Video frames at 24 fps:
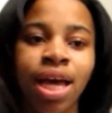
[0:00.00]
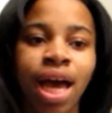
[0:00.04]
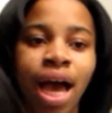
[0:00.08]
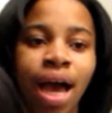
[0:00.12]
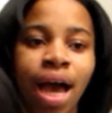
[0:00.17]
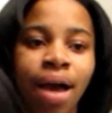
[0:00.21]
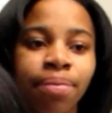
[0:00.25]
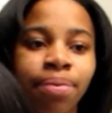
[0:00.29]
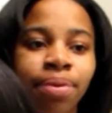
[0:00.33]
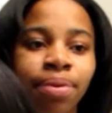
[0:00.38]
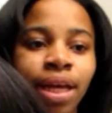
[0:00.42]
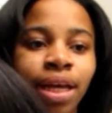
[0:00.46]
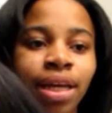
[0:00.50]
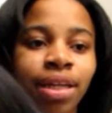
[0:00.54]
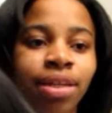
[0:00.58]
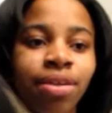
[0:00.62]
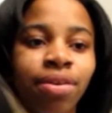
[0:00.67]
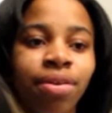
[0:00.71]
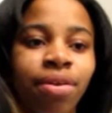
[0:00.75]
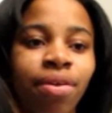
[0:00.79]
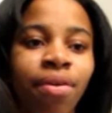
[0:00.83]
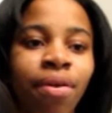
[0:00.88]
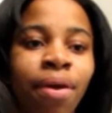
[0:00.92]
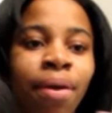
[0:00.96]
I'm
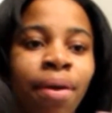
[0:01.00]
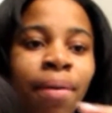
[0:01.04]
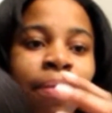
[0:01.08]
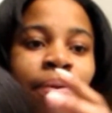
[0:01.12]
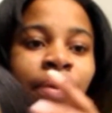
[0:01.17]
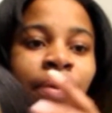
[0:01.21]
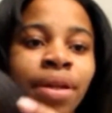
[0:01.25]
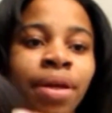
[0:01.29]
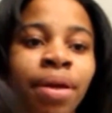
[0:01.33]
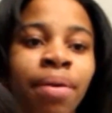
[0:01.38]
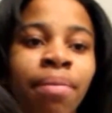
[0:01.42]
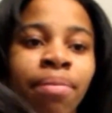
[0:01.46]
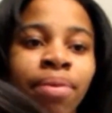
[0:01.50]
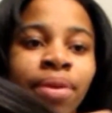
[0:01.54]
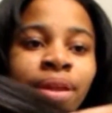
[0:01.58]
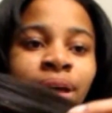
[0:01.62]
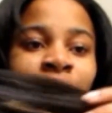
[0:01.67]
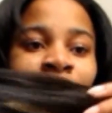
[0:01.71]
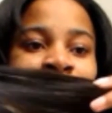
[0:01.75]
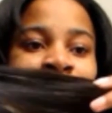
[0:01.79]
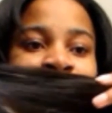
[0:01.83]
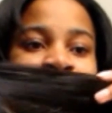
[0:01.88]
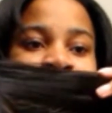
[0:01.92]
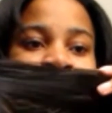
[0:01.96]
planning on putting
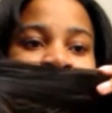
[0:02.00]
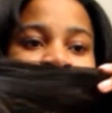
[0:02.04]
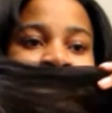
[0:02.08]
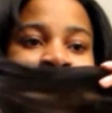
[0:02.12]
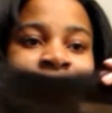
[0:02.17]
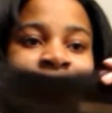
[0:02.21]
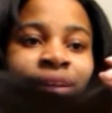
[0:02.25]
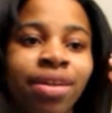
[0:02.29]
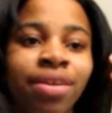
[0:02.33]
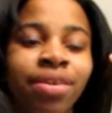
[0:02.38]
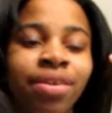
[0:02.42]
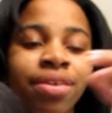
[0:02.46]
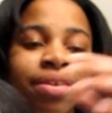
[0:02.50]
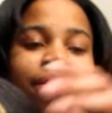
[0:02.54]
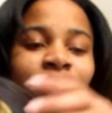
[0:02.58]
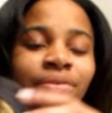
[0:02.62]
blonde right there.